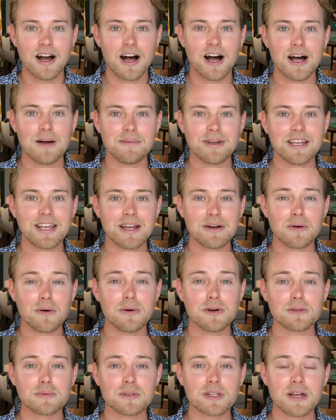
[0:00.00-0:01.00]
Again,
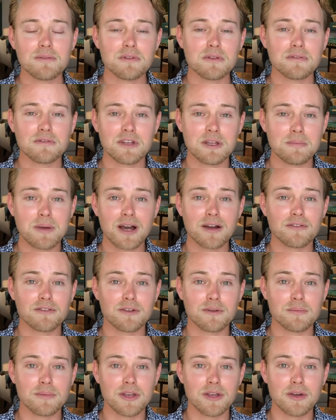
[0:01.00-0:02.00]
always would love the feedback
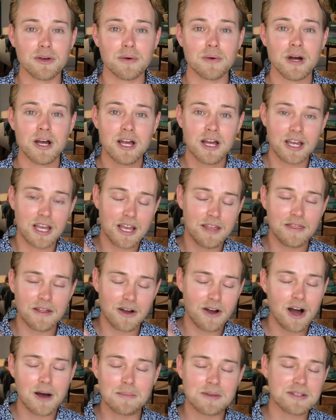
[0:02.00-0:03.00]
from you in the
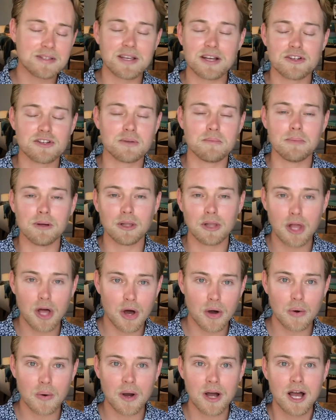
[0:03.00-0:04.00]
comment section
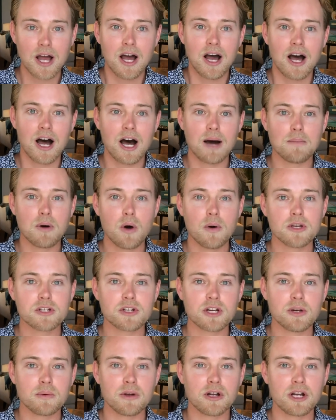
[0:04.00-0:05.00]
below. Always
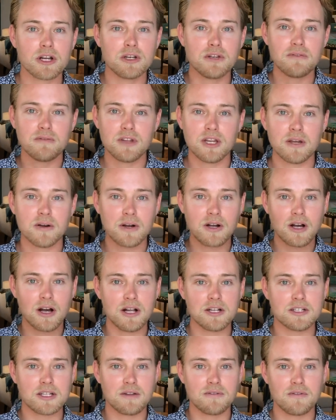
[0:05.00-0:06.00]
trying to work on new video and
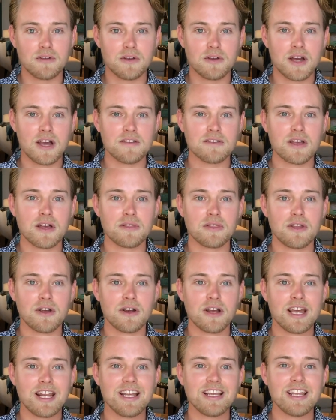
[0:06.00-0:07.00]
content for you guys out there.
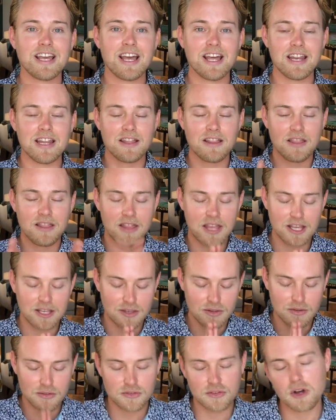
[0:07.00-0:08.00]
And again,
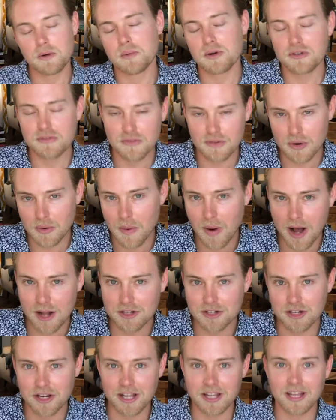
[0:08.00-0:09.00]
thank you so much for
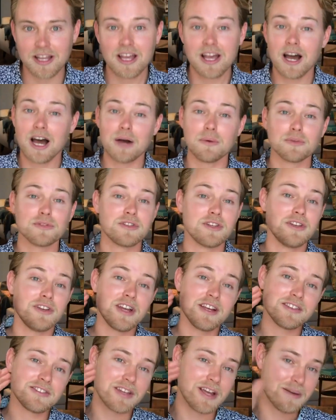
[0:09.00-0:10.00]
watching. I will see you
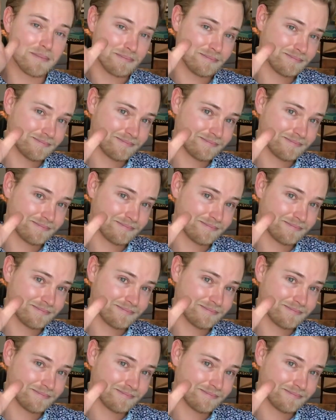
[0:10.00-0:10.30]
next time.